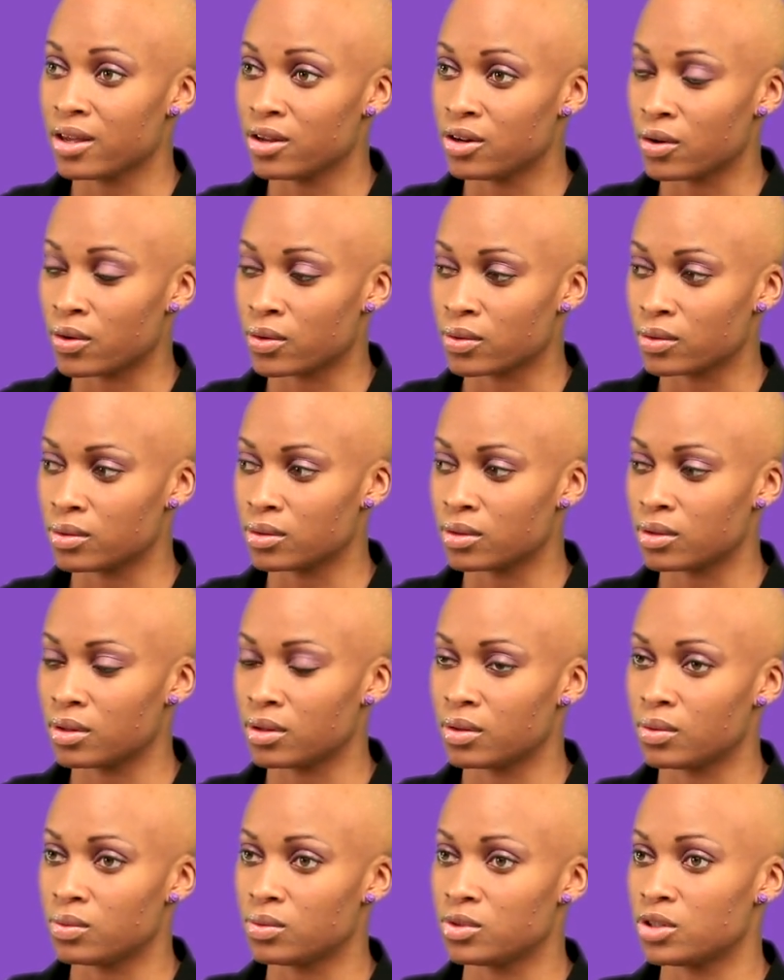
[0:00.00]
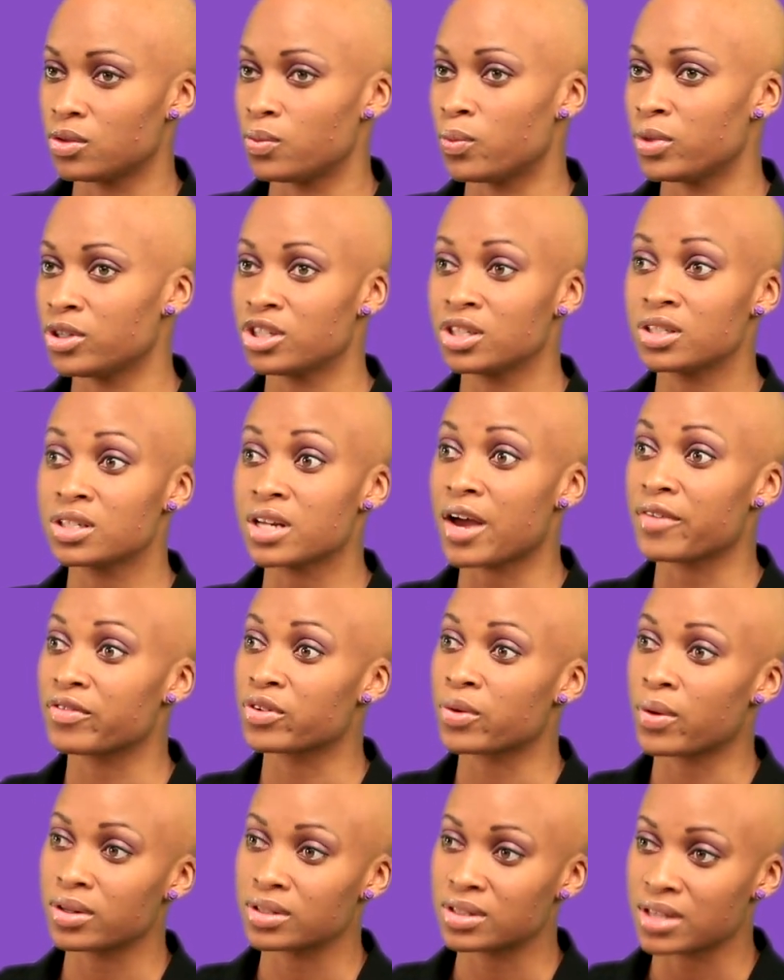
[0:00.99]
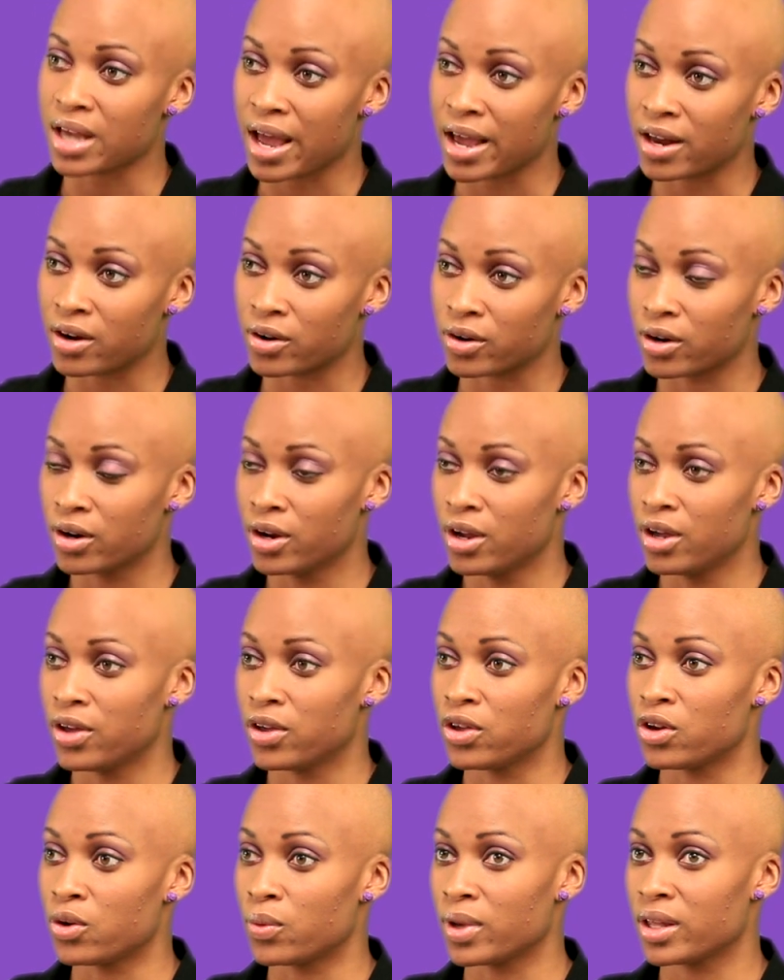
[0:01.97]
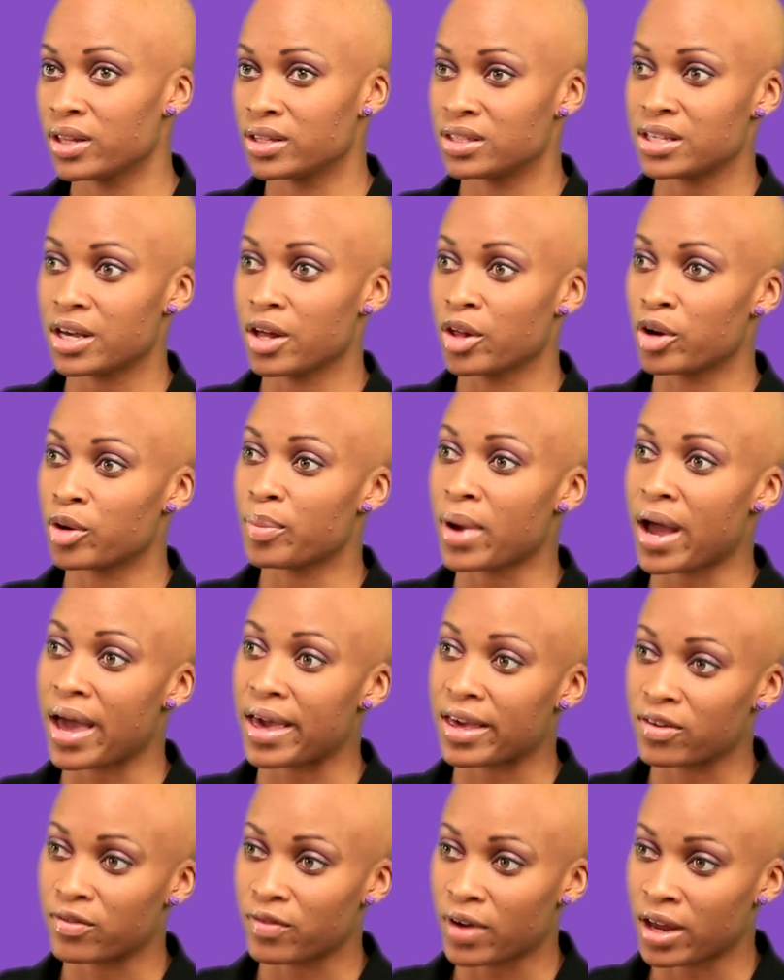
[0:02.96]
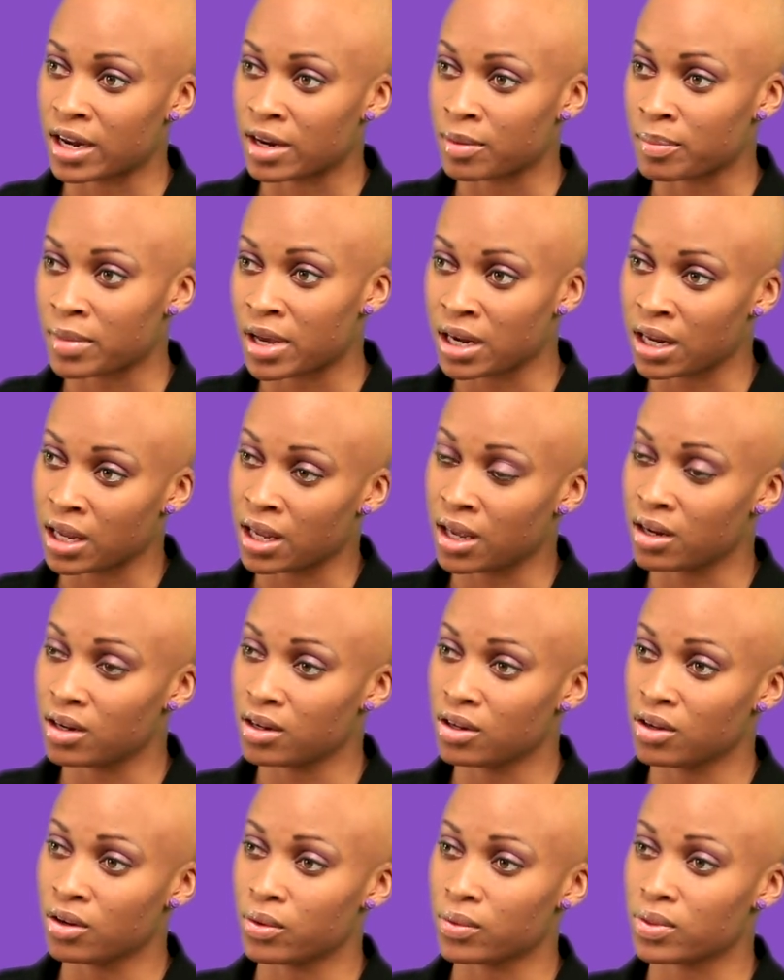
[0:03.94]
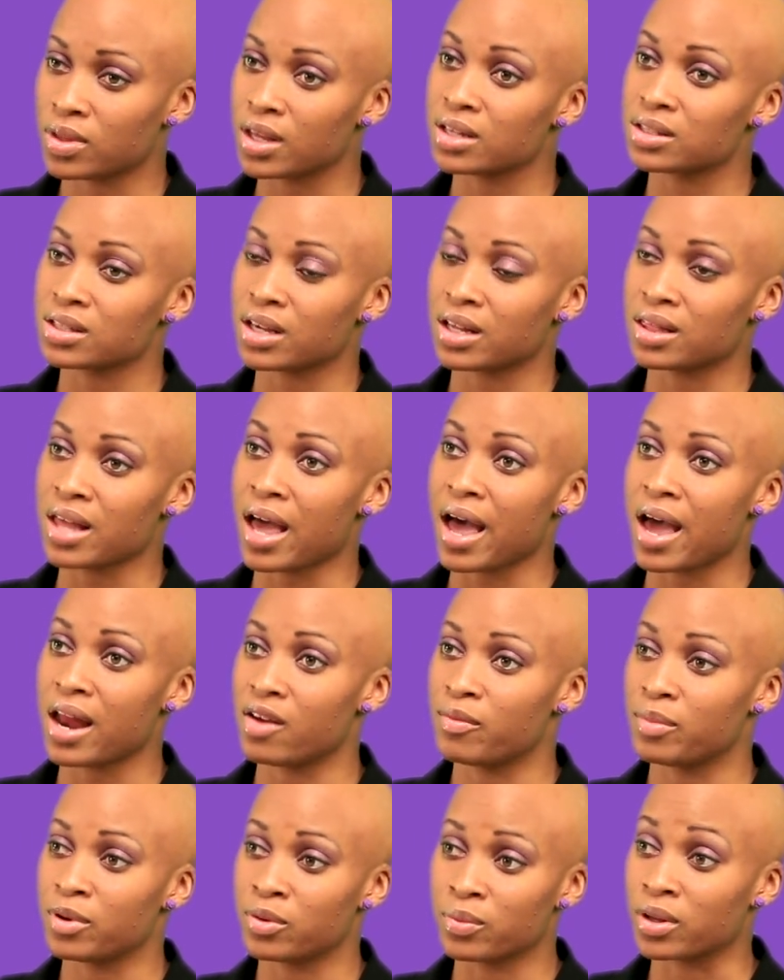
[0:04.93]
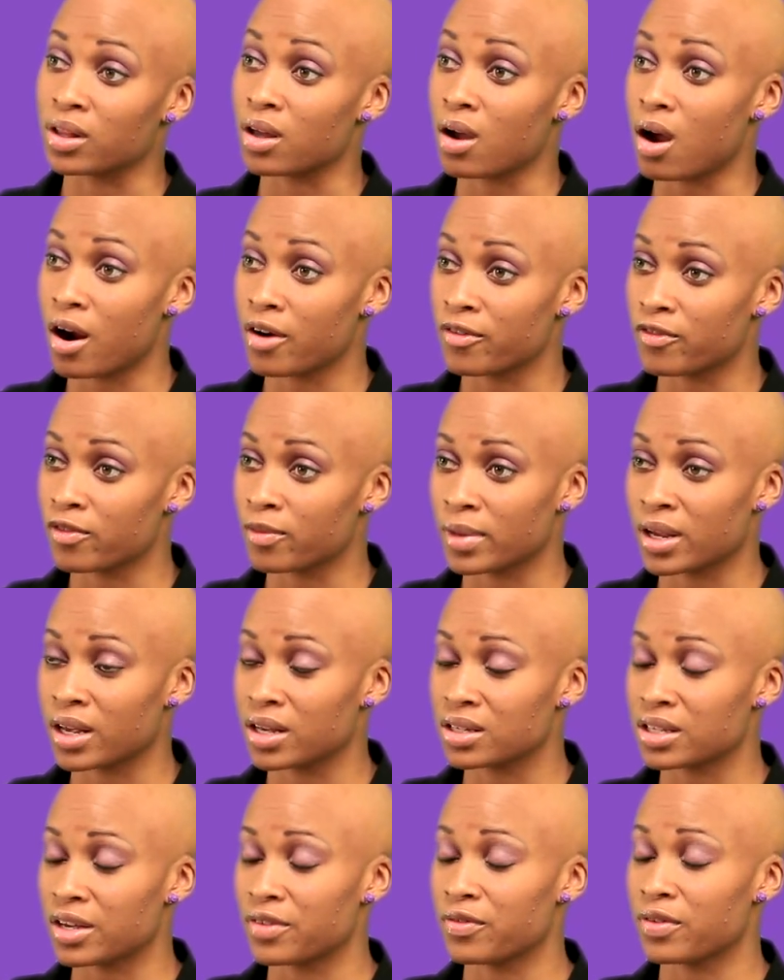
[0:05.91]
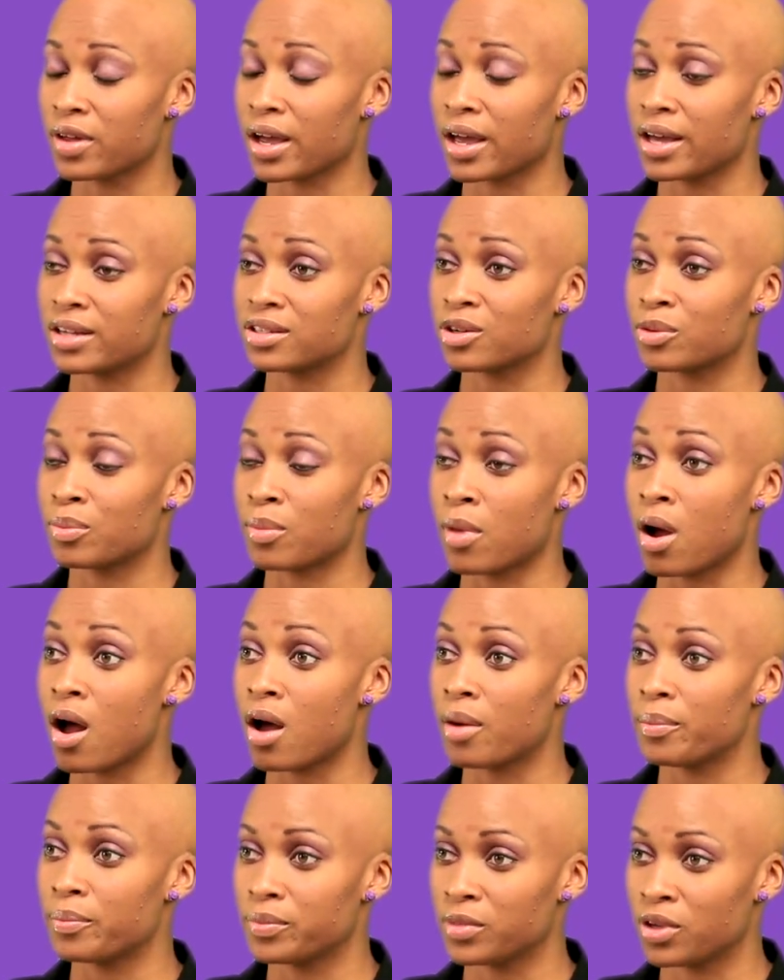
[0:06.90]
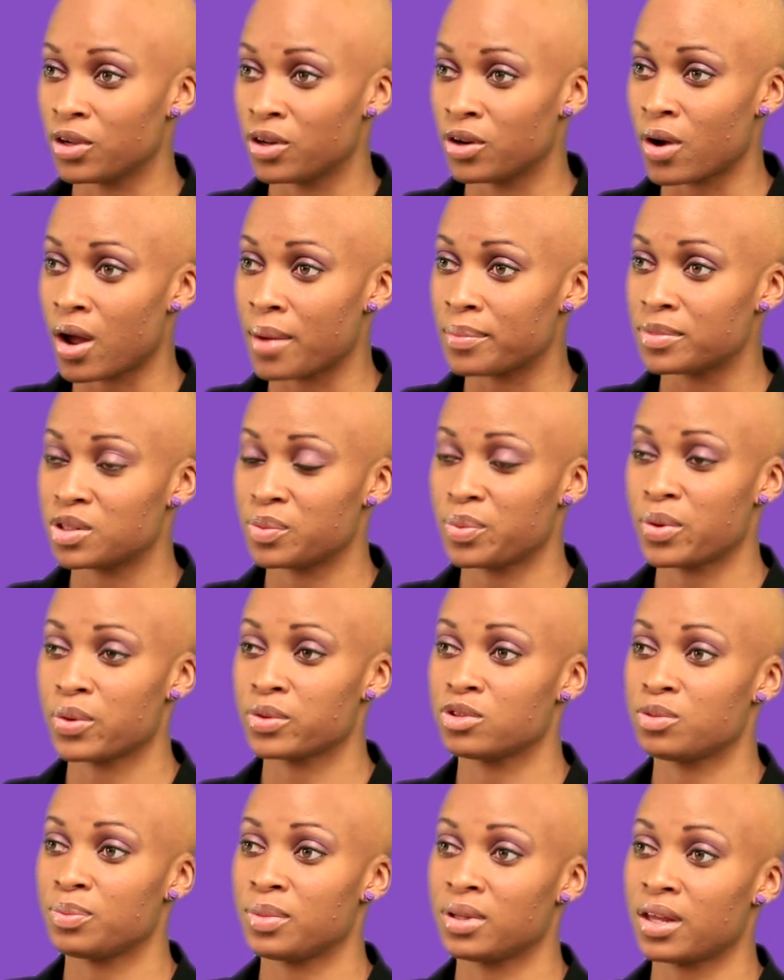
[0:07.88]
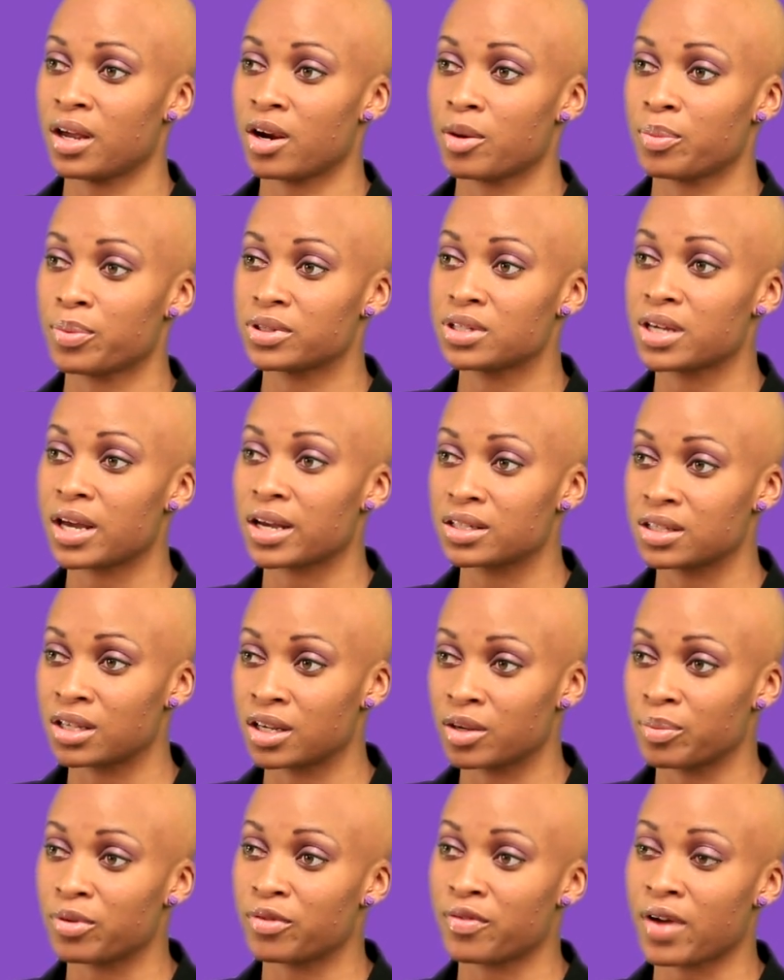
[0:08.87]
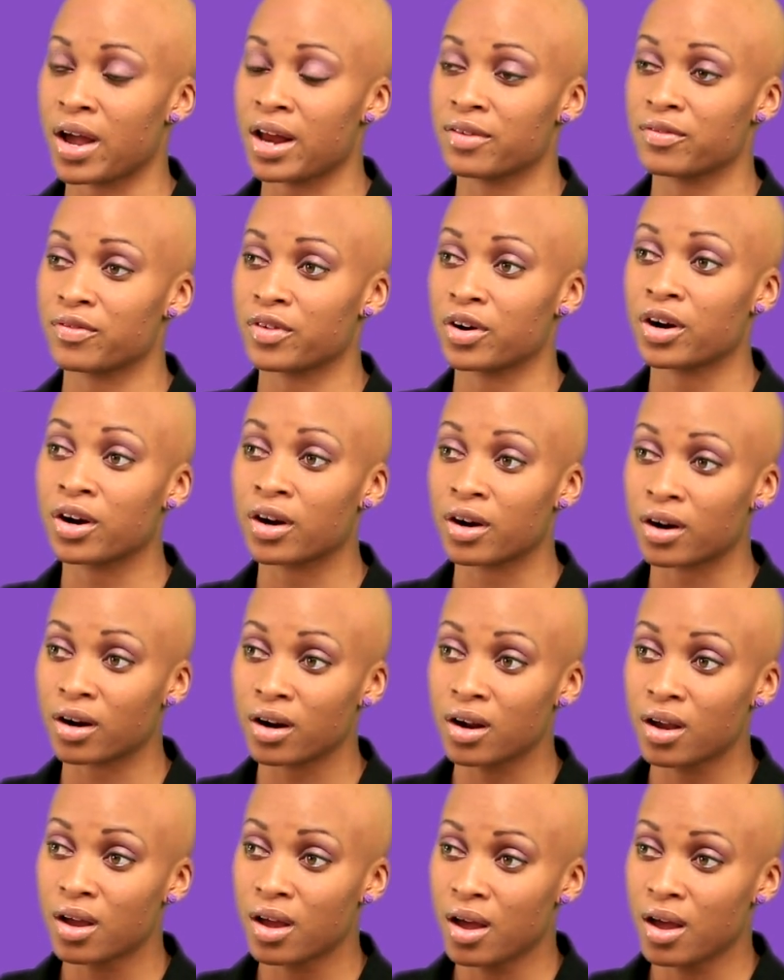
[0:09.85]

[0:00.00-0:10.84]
You know, she she doesn't have to go outside, or you know, we can sell her bike if I need money. And, you know, things like that have been really hard for me because I feel like as her mom, you know, I'm supposed to be there protecting and providing for her.